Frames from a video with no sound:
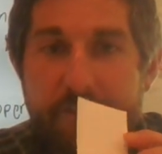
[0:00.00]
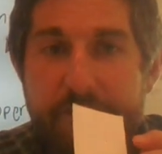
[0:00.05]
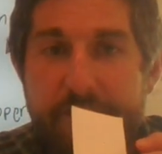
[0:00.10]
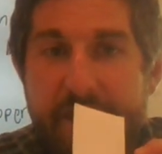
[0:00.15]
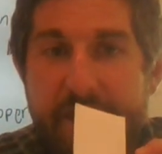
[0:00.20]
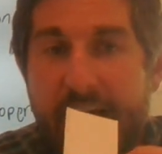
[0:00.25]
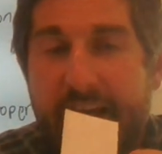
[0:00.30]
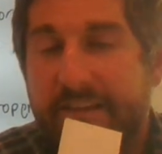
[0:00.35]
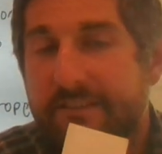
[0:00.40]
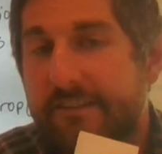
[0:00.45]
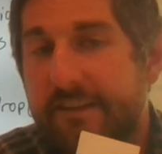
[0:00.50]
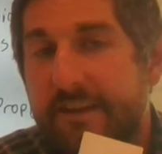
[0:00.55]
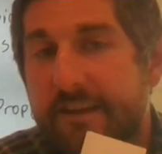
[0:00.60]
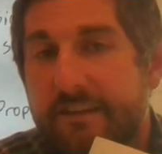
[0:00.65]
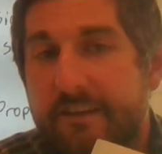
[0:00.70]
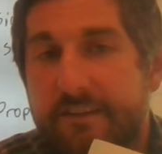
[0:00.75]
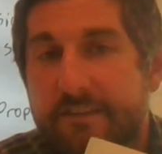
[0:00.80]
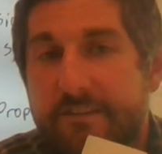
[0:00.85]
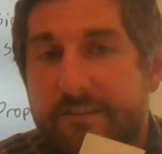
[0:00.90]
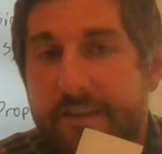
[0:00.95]
the idea
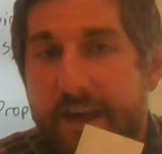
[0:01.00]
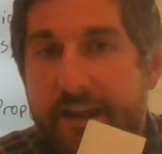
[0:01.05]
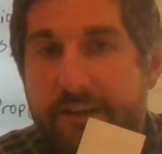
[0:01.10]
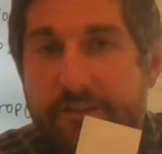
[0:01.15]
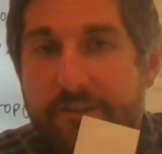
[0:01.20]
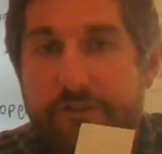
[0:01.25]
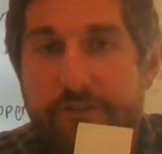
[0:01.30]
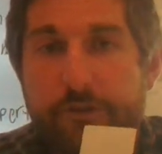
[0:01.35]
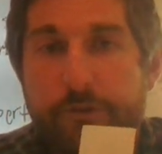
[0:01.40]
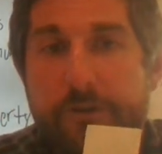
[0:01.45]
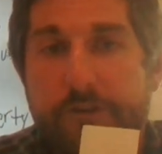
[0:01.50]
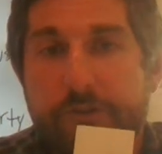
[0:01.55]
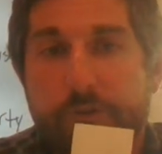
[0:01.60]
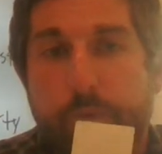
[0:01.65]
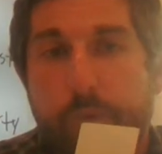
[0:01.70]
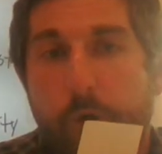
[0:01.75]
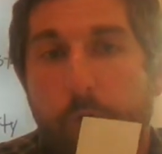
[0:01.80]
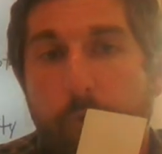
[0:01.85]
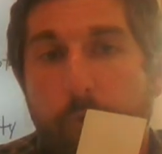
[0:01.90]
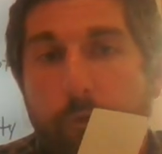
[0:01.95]
is that students
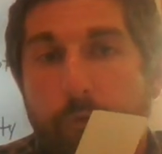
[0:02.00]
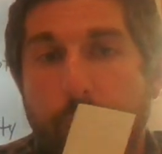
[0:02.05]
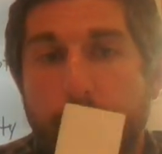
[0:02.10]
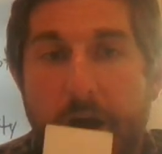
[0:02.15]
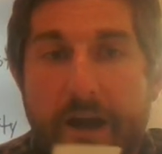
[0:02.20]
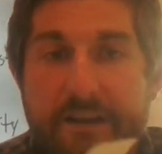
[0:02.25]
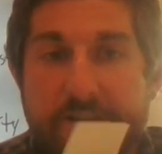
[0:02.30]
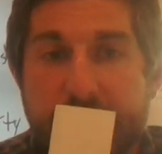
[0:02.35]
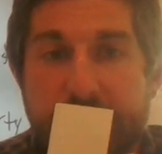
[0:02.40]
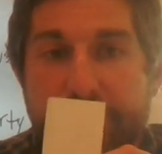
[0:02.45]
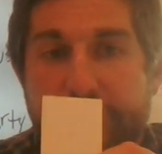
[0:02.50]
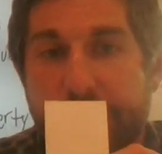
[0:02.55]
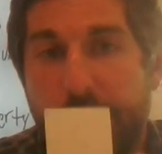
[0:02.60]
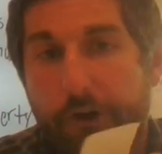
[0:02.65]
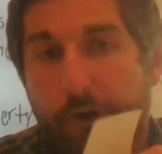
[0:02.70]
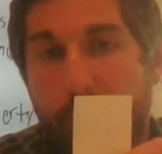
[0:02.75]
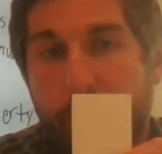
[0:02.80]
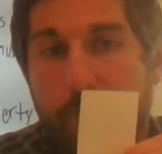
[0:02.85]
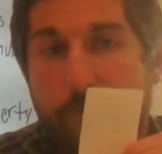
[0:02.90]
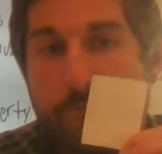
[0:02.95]
will write
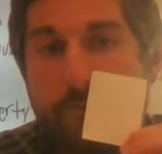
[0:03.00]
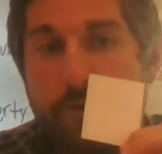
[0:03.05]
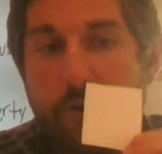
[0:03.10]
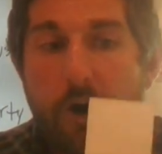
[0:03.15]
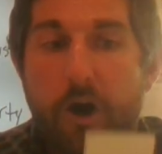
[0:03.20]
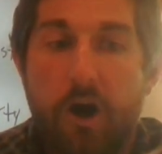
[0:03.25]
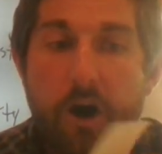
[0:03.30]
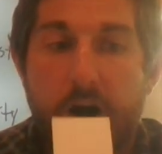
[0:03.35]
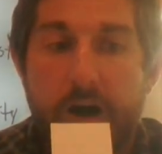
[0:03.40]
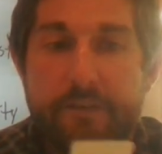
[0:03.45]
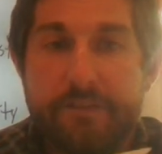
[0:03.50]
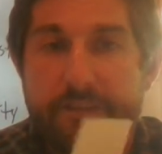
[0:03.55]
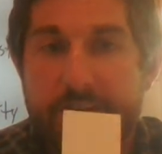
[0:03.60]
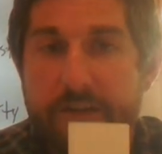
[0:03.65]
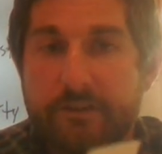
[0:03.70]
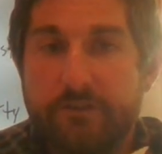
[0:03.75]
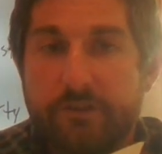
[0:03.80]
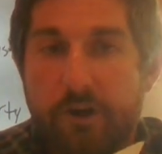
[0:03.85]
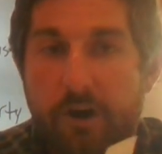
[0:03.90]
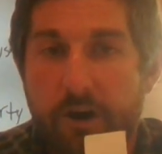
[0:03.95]
terms on
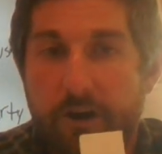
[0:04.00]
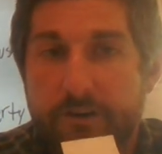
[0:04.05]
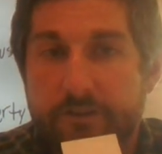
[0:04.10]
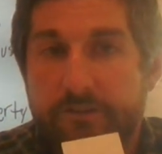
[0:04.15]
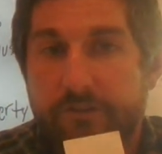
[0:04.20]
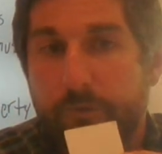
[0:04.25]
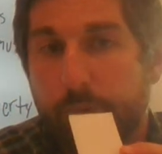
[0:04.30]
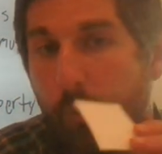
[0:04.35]
these cards,